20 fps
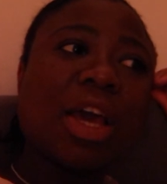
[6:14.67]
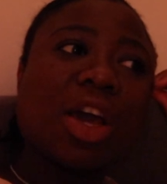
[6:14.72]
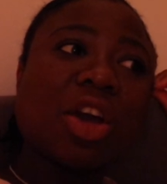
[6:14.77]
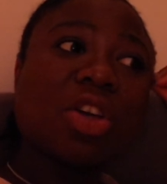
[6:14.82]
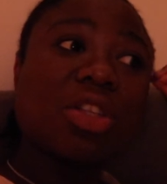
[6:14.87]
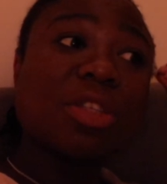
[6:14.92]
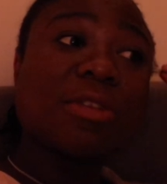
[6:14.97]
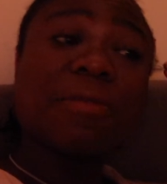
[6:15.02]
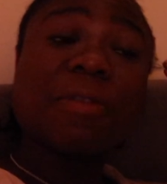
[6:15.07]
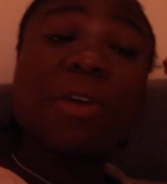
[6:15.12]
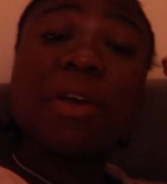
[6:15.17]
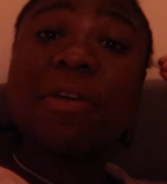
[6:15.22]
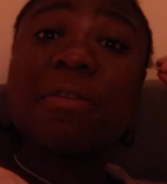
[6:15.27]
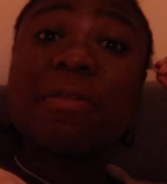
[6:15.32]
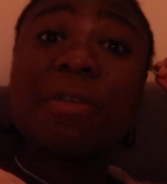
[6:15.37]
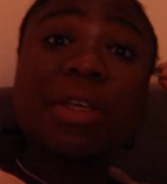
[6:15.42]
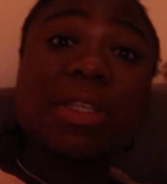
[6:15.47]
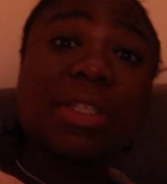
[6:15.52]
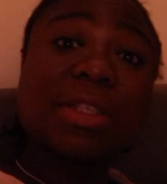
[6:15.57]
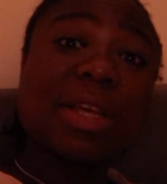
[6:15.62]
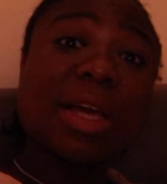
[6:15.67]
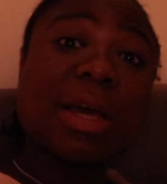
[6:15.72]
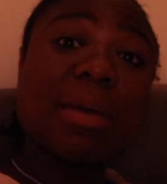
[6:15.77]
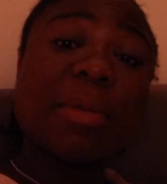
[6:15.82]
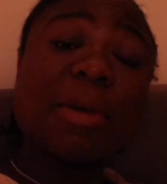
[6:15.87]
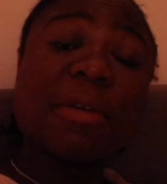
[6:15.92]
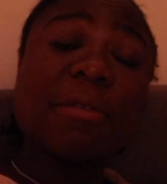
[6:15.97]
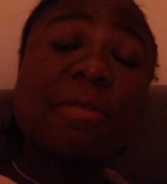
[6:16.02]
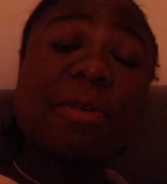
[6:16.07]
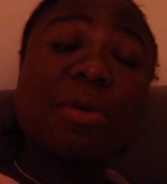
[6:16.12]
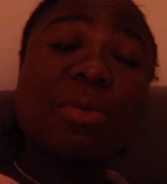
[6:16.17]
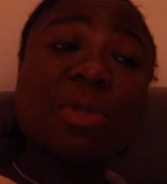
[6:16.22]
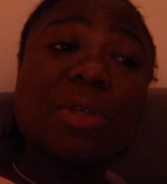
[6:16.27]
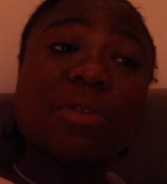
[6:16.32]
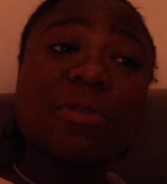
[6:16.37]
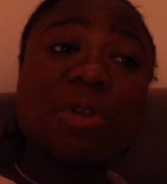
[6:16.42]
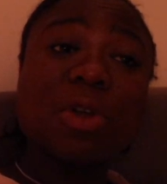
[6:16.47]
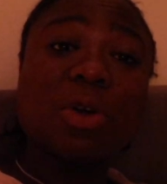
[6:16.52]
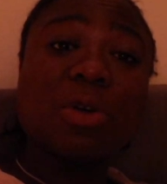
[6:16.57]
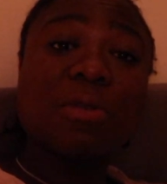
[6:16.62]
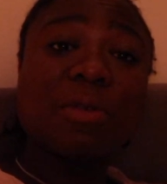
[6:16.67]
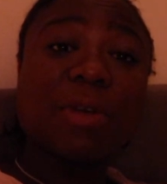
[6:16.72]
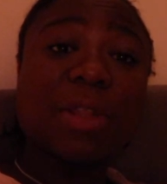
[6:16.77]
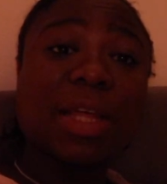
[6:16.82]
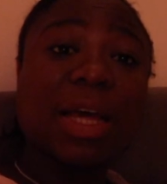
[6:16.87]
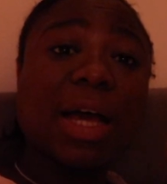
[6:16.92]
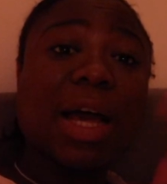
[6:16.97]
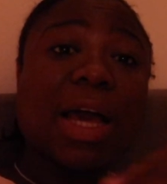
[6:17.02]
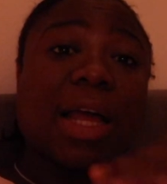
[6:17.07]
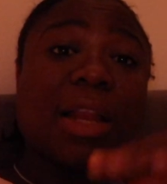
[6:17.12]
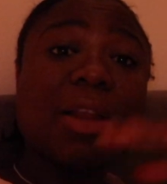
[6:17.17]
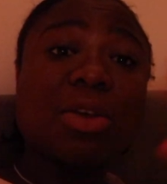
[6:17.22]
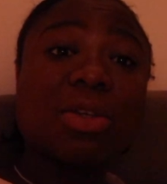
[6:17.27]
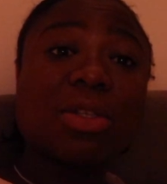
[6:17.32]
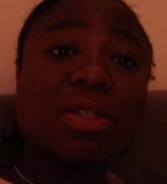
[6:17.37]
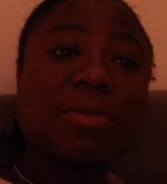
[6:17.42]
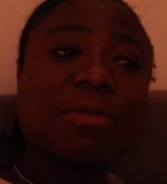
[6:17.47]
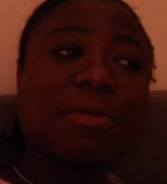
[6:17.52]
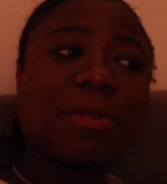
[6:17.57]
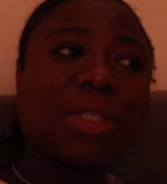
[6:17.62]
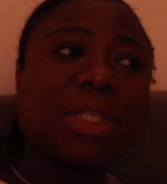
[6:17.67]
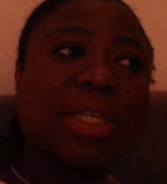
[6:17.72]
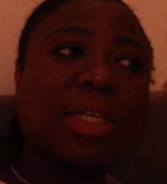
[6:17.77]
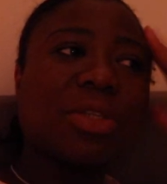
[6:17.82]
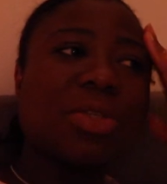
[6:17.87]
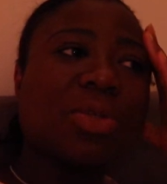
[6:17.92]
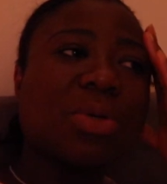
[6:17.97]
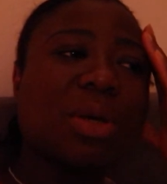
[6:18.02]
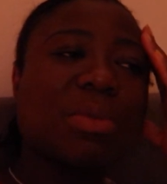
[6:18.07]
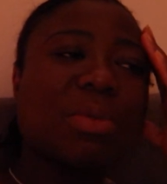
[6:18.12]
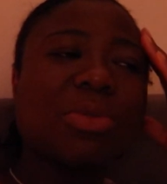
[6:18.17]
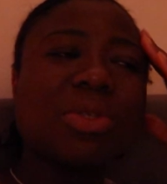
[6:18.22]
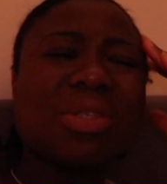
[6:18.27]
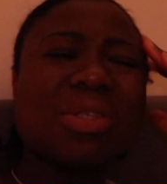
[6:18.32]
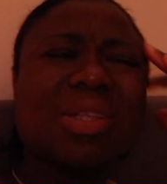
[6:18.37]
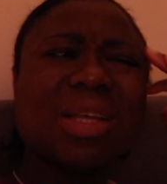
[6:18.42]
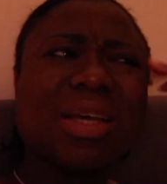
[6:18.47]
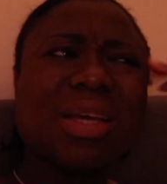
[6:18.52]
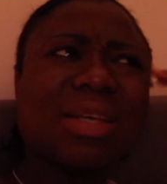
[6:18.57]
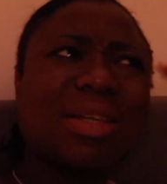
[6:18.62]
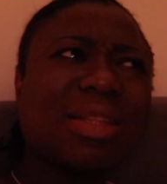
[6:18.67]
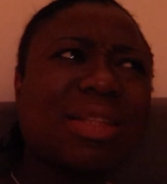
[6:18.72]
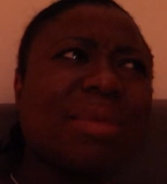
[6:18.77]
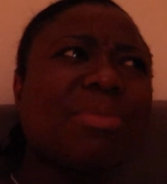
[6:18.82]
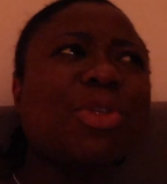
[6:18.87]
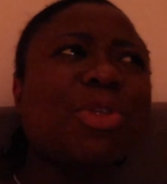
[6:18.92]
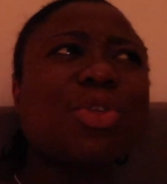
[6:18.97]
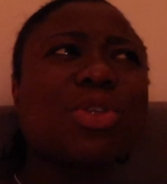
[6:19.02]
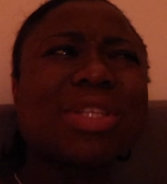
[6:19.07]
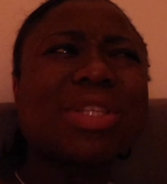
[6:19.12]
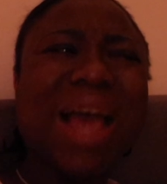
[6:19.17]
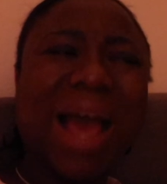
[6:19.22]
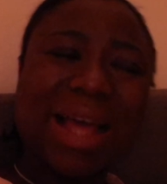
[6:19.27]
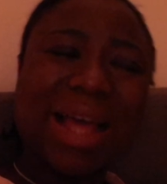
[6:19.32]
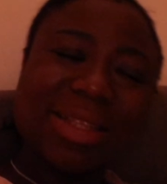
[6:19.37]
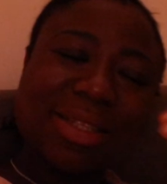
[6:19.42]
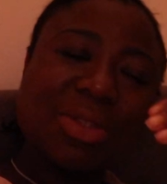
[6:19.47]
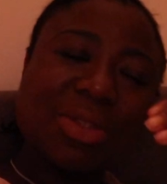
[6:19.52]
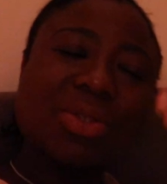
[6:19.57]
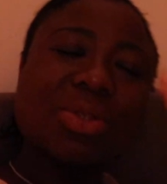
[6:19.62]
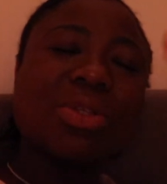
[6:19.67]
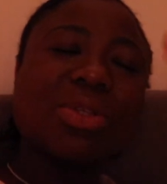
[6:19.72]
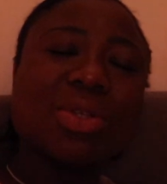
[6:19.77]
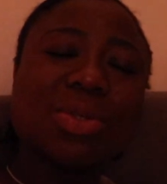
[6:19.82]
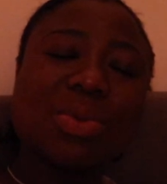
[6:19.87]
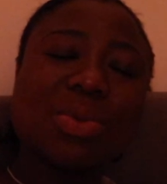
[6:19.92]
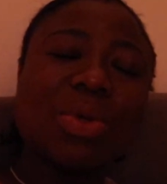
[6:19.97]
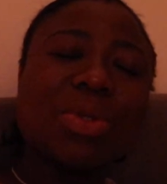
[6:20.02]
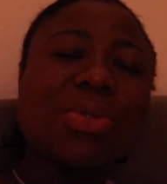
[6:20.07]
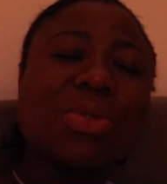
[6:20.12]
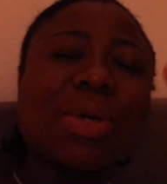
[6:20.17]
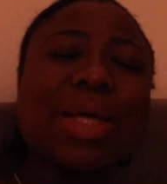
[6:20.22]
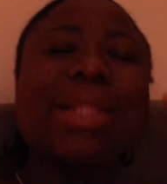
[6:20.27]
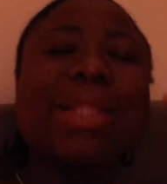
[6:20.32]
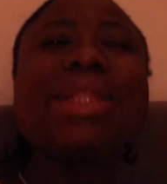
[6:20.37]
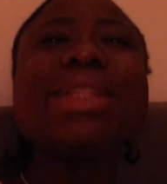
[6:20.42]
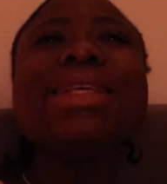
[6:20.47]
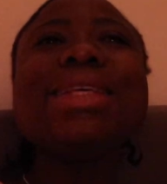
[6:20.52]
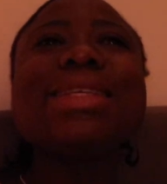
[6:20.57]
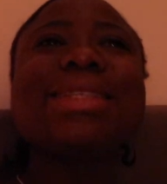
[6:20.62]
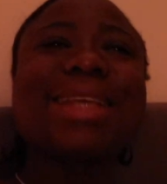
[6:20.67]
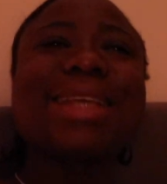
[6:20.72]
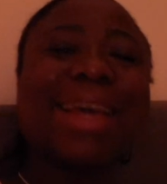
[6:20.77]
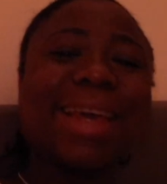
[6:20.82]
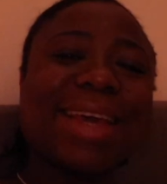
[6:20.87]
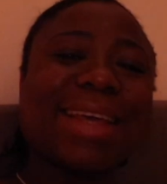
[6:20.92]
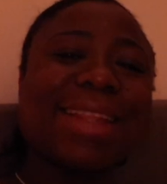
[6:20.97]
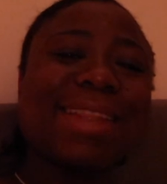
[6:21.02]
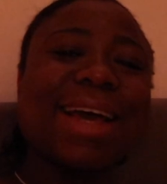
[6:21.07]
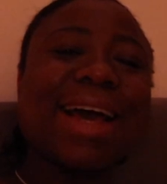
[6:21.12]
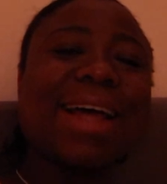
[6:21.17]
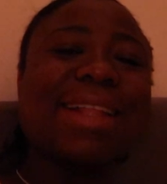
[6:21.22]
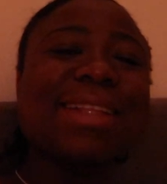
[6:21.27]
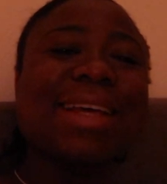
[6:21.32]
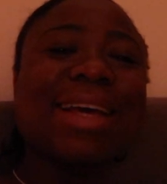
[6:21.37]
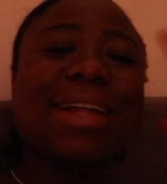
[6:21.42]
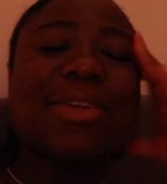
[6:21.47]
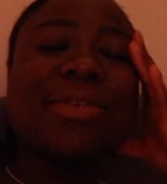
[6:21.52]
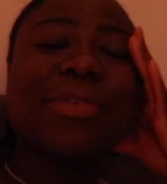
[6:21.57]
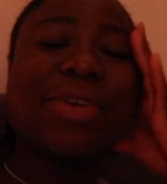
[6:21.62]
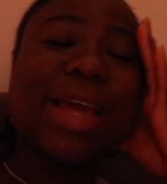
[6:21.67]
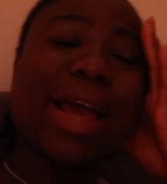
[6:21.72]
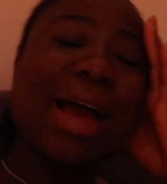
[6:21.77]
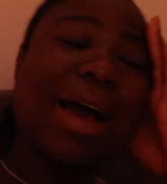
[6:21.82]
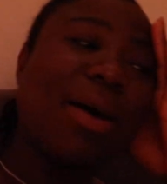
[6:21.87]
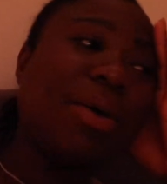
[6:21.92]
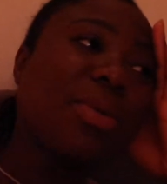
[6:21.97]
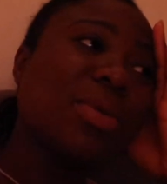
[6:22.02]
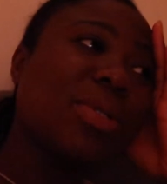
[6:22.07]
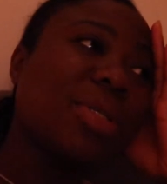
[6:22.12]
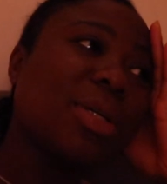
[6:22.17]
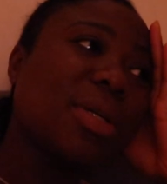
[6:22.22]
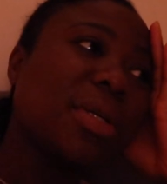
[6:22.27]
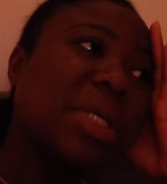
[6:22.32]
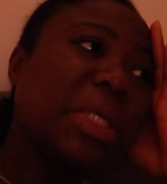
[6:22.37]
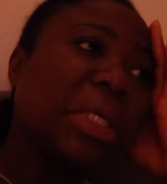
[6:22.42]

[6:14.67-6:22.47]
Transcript: because the very first time I filmed a vlog for that I lost the footage so I'm just like let me just add it to this one so at least I get the art gallery out